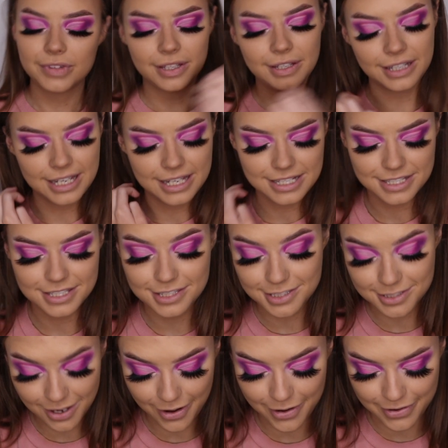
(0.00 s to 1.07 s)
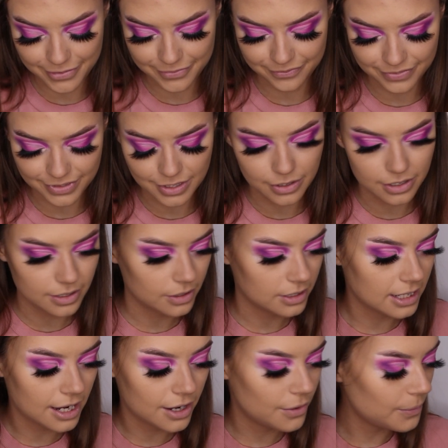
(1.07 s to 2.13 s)
Okay, so
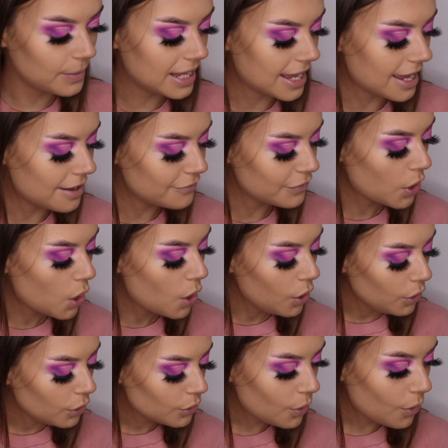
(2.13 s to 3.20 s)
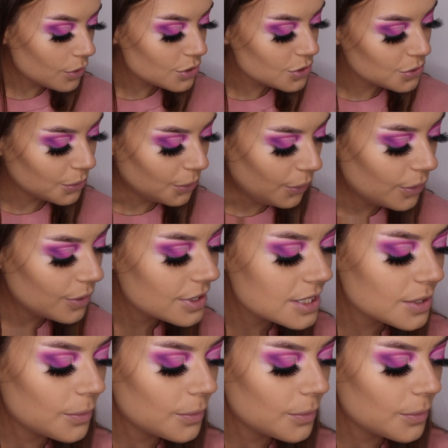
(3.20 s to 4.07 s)
now we have contoured.